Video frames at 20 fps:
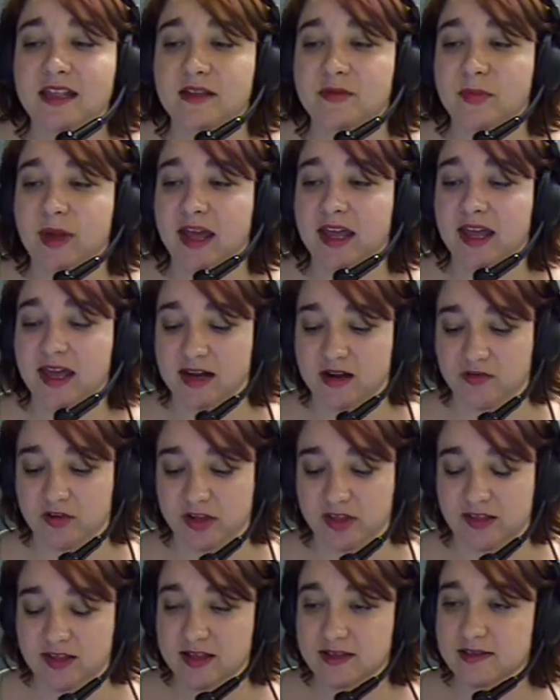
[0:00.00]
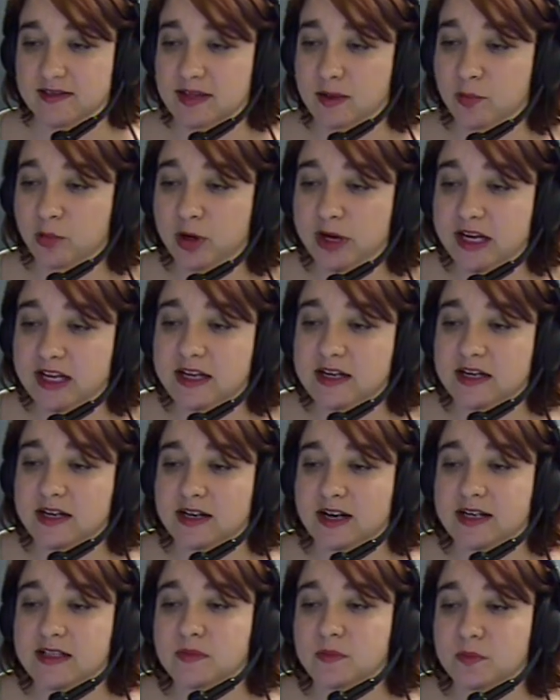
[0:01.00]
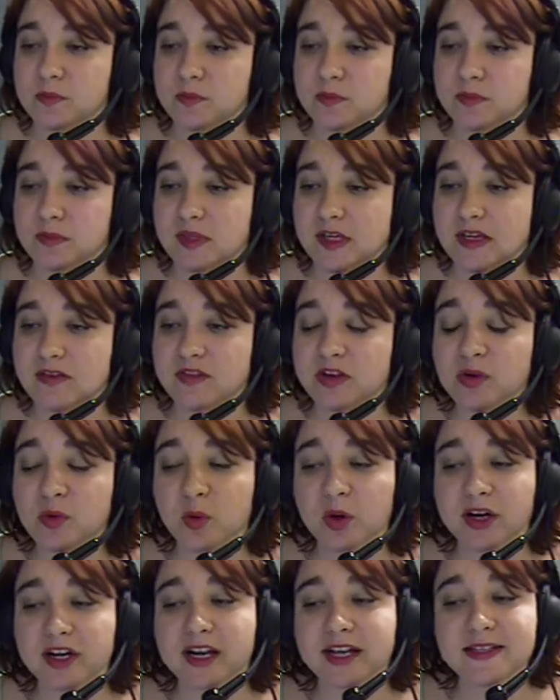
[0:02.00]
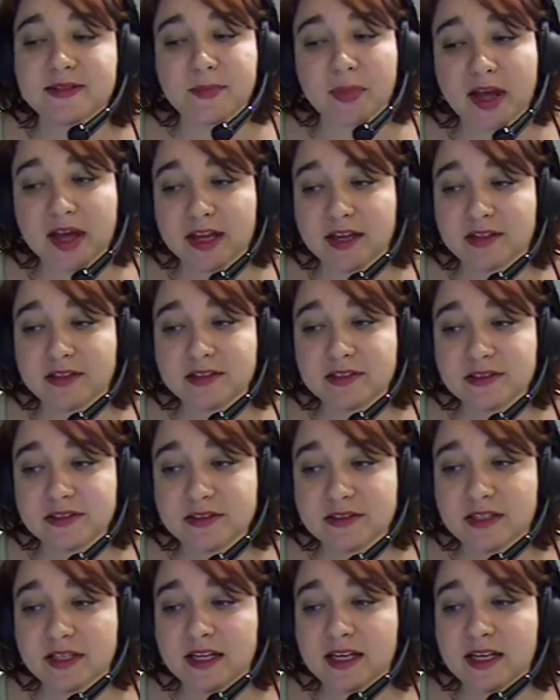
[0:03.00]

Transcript: I had everything separated in a nice, even, organized piles,